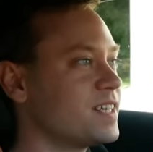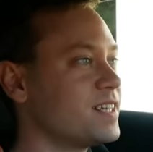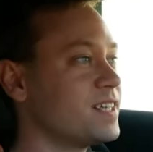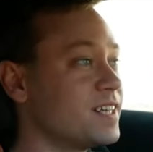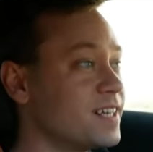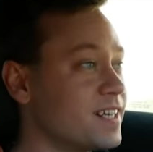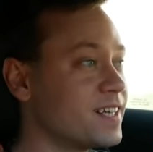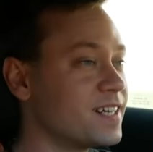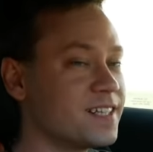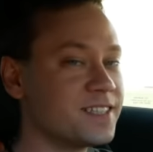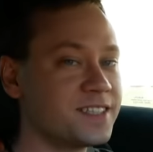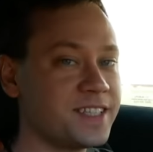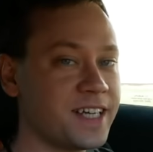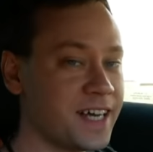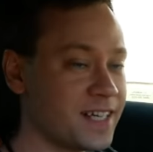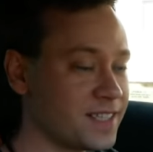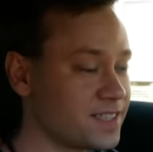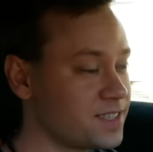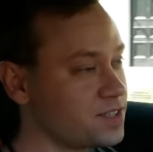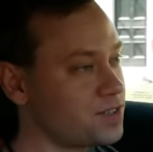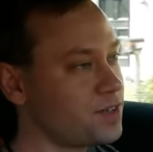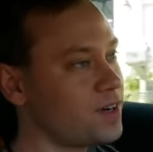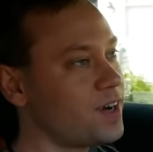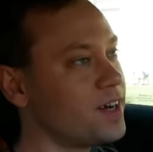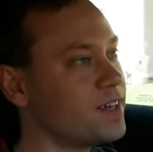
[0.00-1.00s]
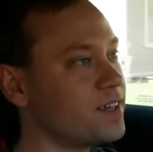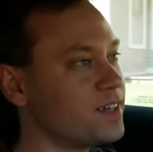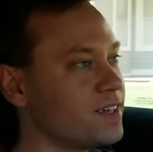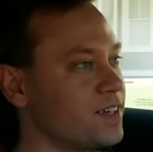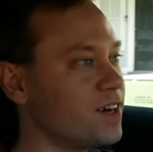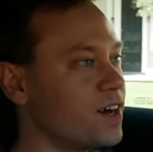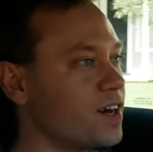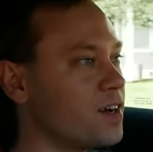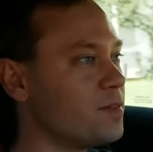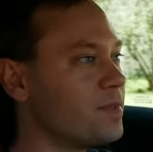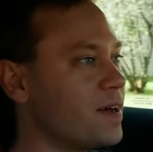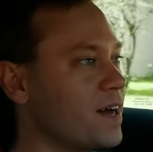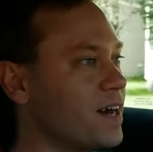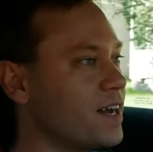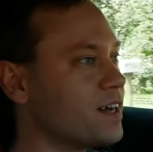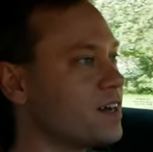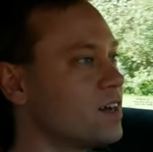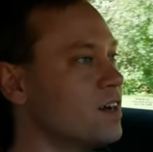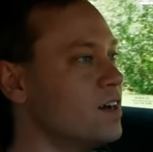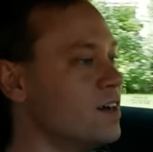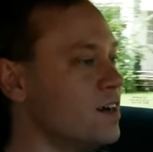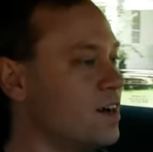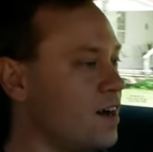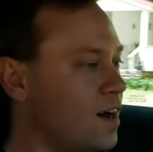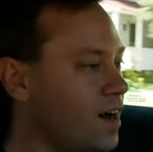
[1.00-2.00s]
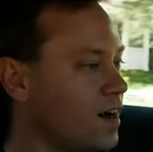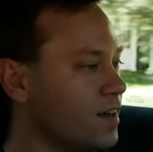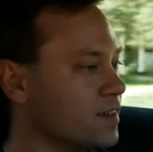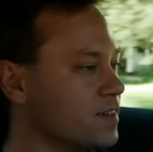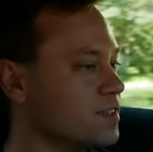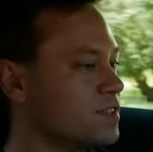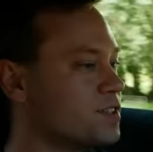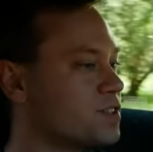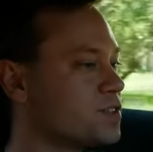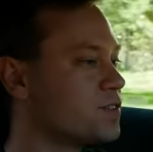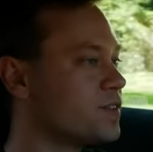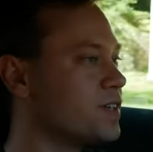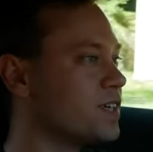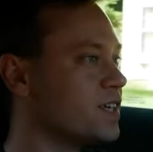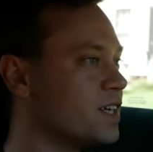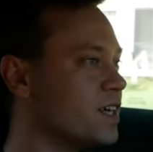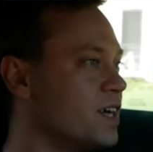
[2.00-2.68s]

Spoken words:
I didn't get a chance to try the automatic on the street.